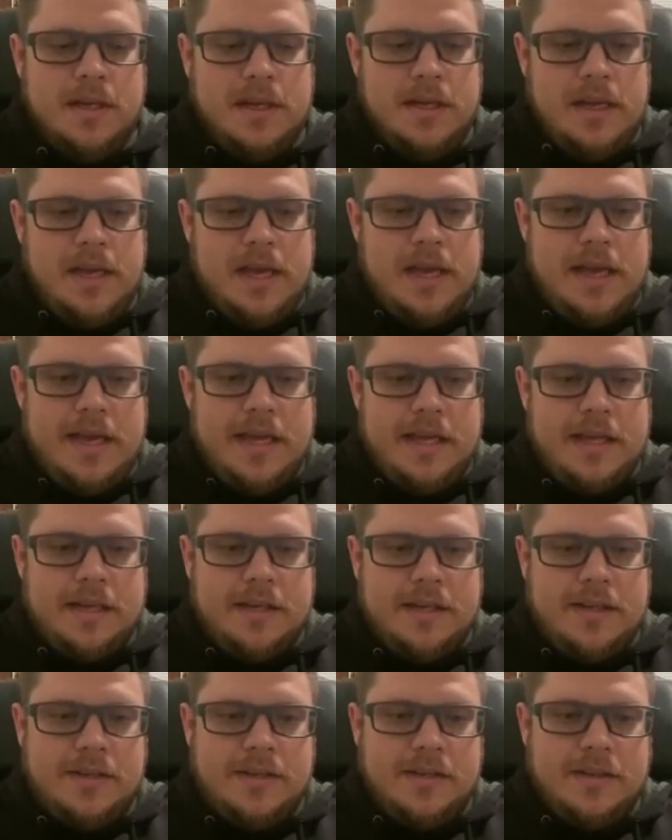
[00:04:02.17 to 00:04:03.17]
And
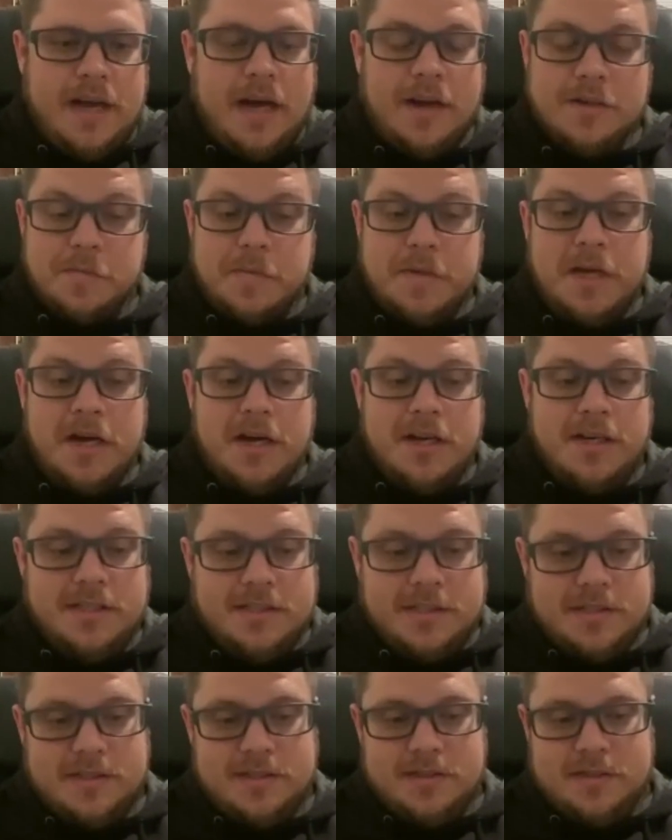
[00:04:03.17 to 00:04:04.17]
I'll just be honest,
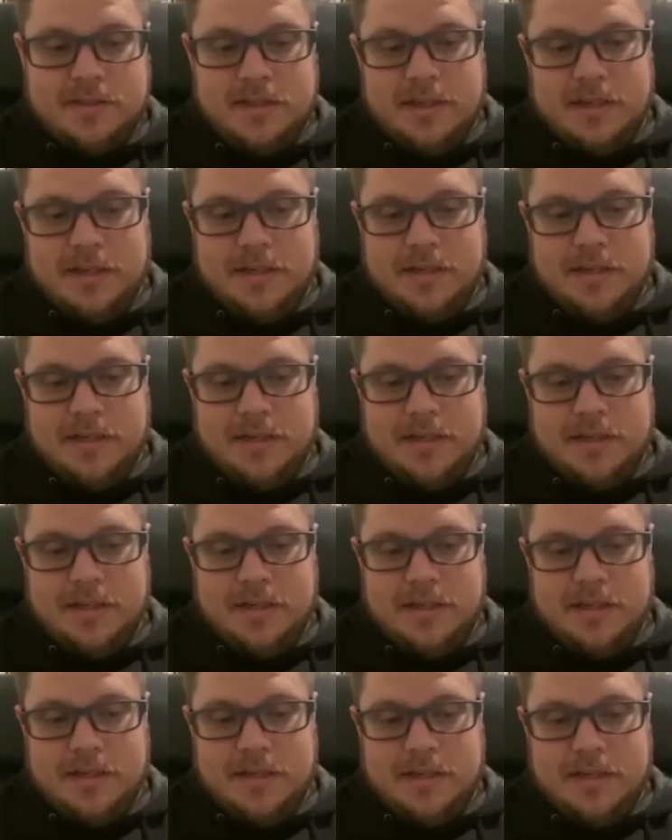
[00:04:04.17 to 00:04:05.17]
I
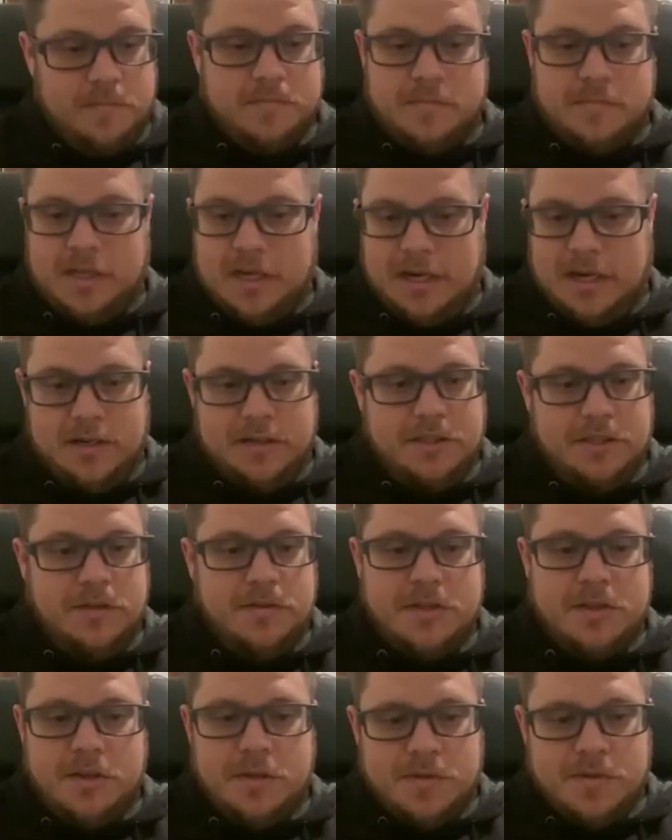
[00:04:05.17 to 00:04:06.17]
got on
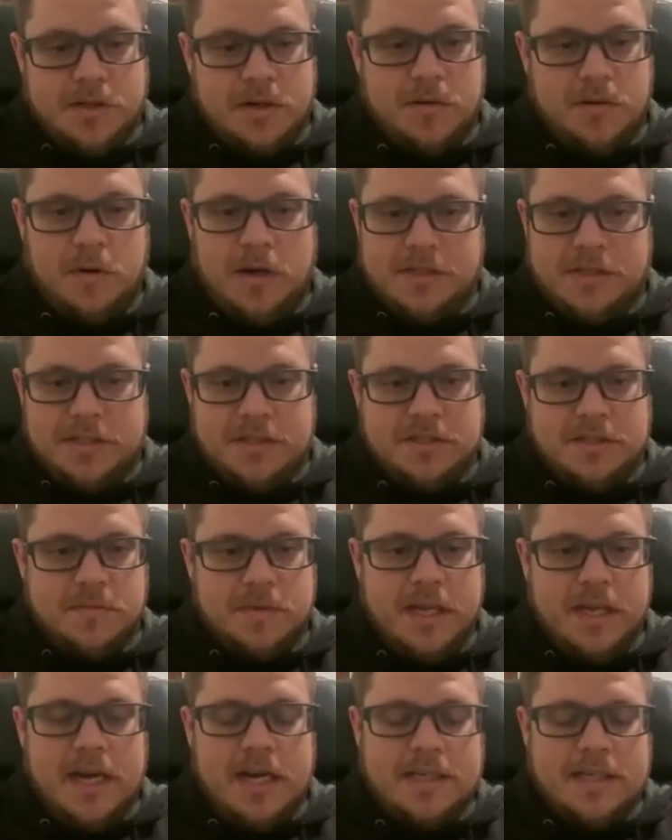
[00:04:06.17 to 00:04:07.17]
YouTube, started watching some
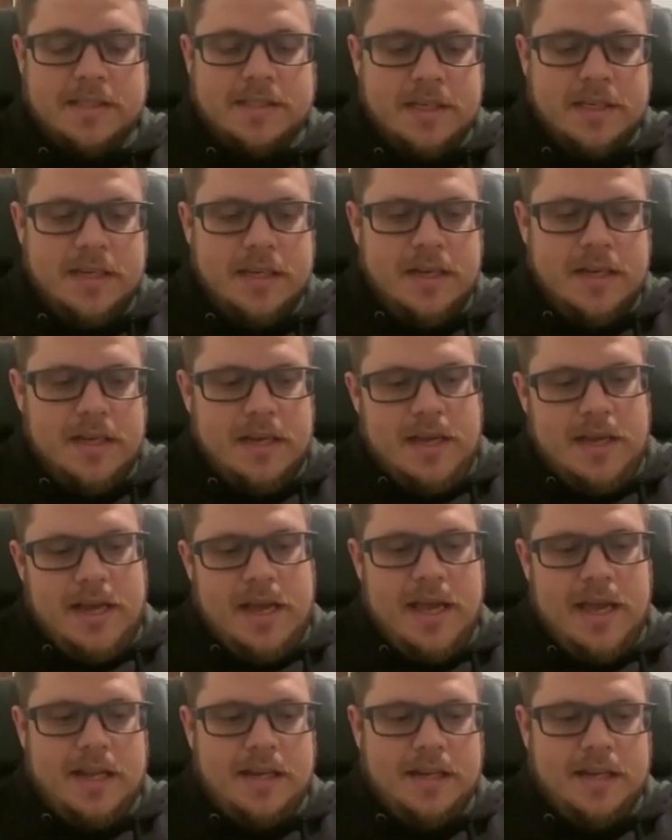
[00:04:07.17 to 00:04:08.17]
guys,
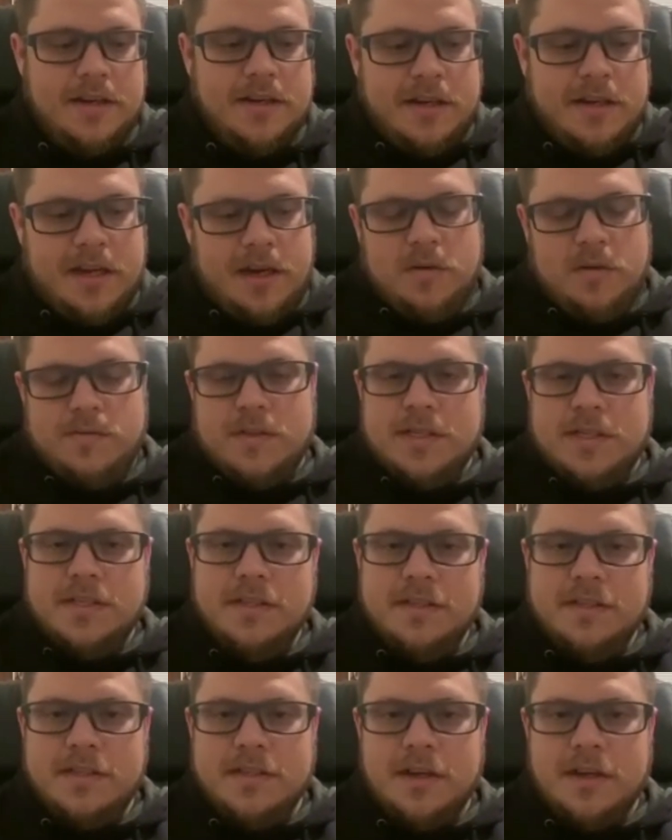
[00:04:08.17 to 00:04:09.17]
and during COVID,
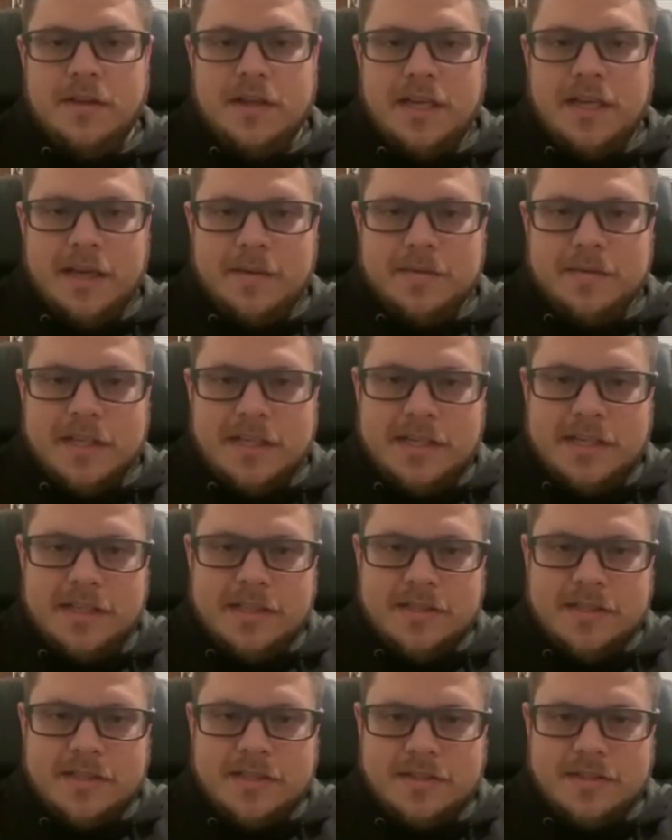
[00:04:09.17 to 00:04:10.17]
they kept sending
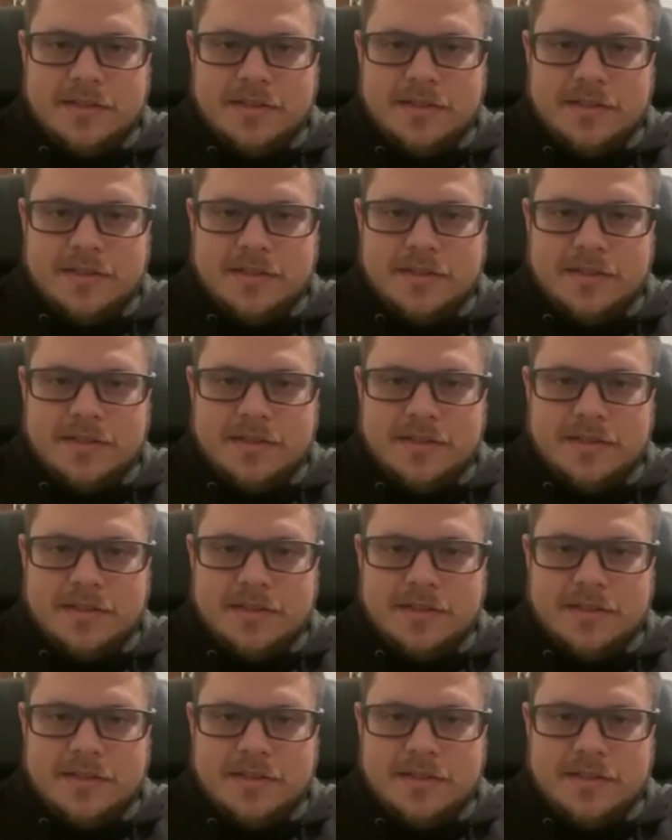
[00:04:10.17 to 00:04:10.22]
us